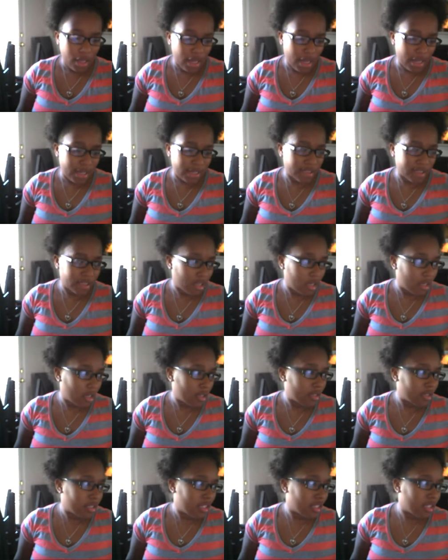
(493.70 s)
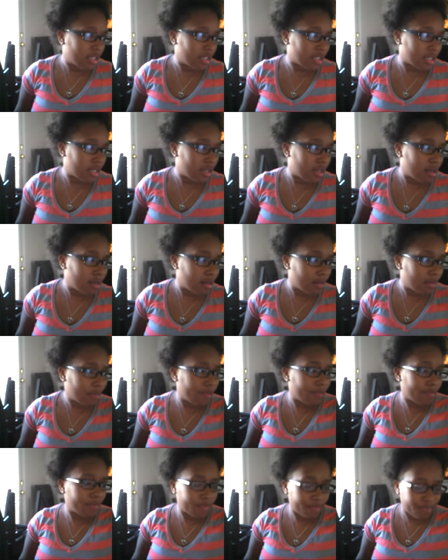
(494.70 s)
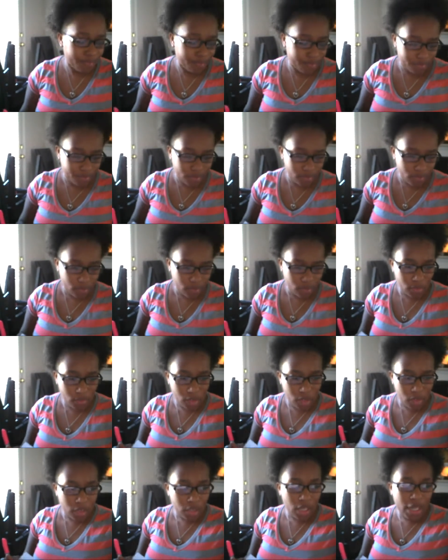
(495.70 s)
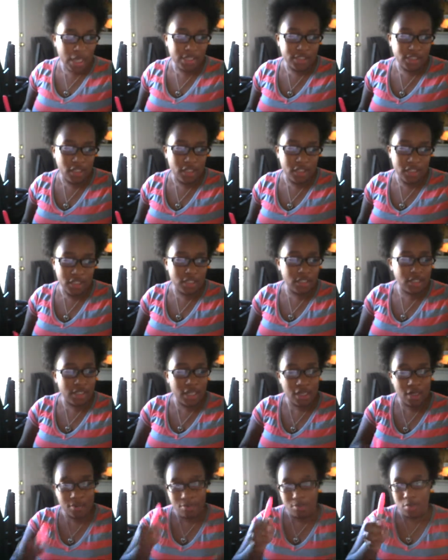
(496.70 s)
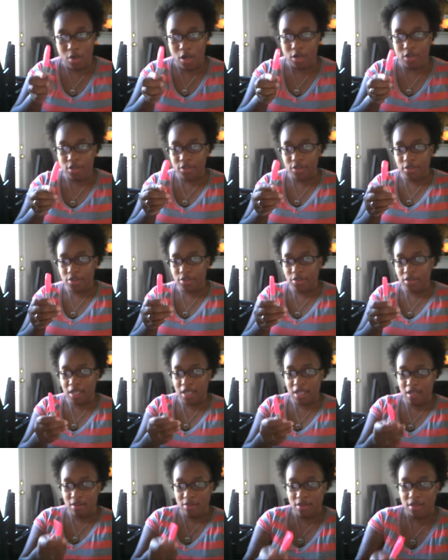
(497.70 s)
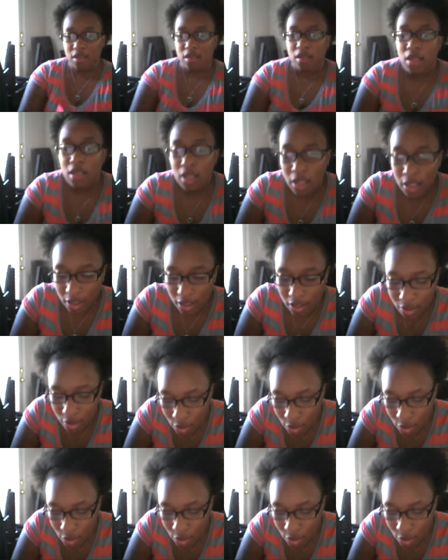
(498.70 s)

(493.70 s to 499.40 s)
I saw these, um, I saw these markers. They had the, like a